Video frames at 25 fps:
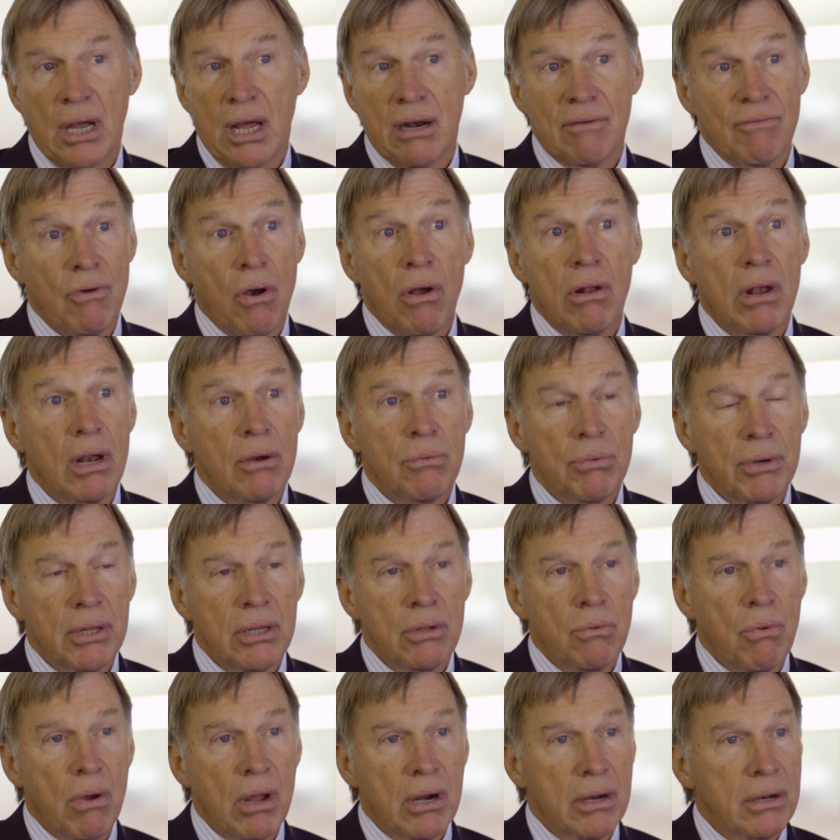kind of all I
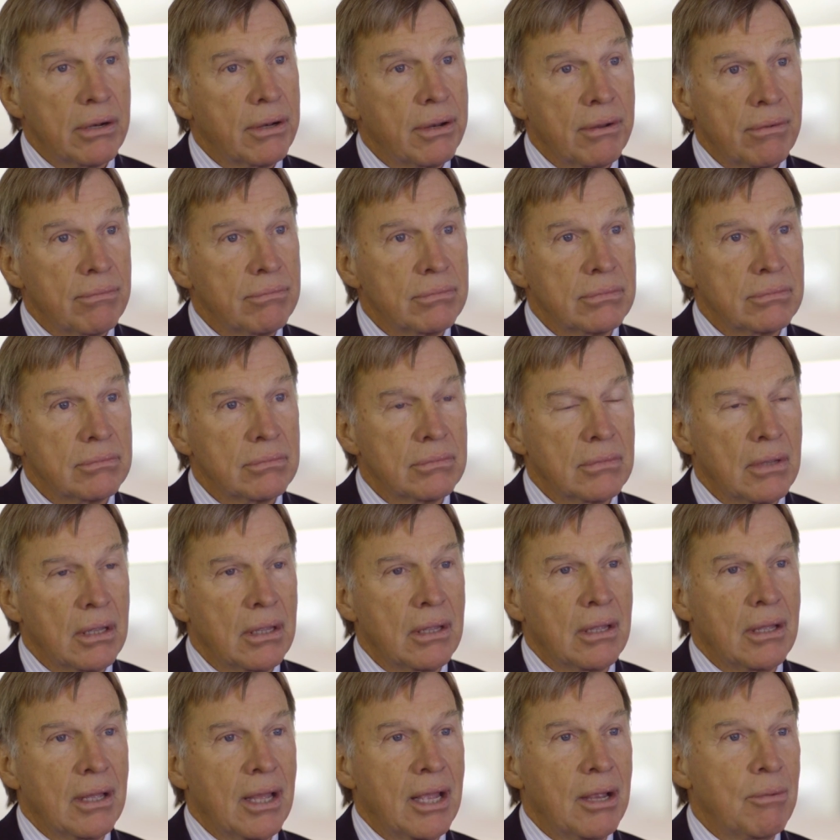really wanted to
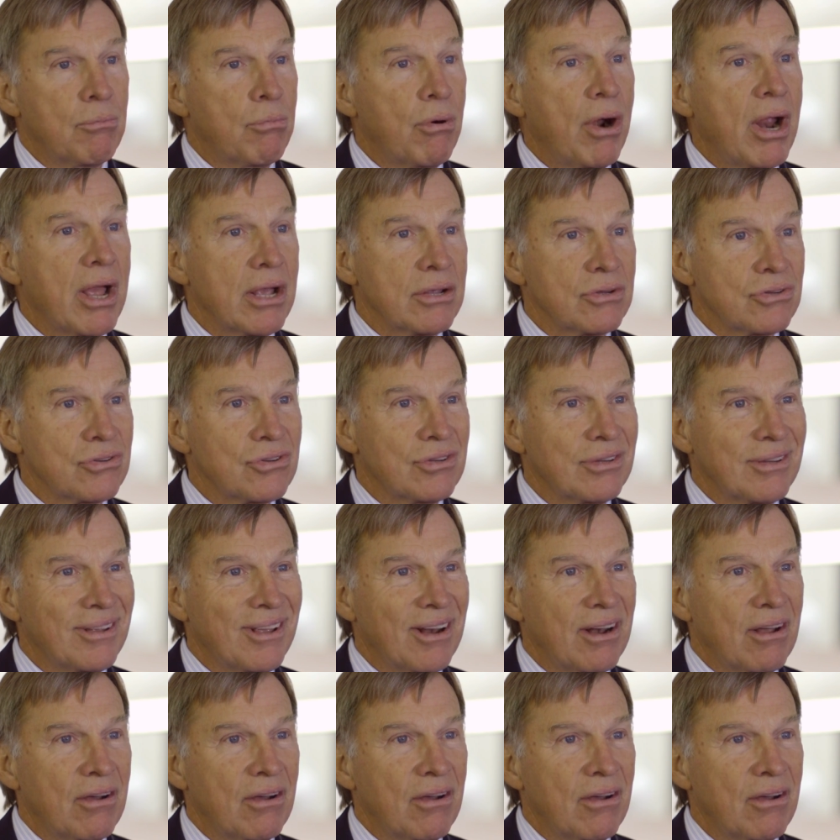embrace, you